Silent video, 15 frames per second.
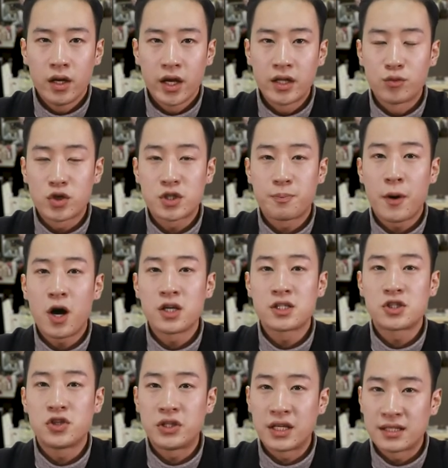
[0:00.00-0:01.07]
In
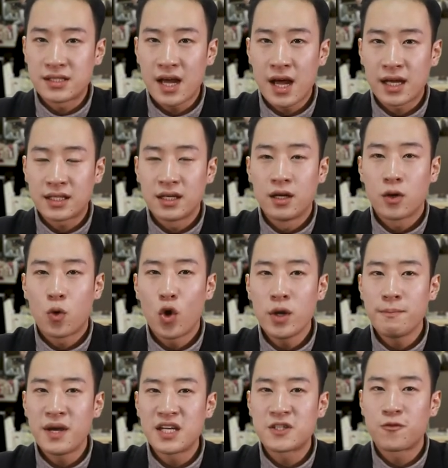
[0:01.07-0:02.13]
response to the attack,
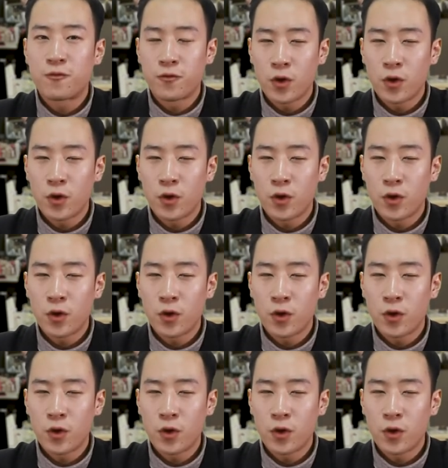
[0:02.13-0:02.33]
Coinbase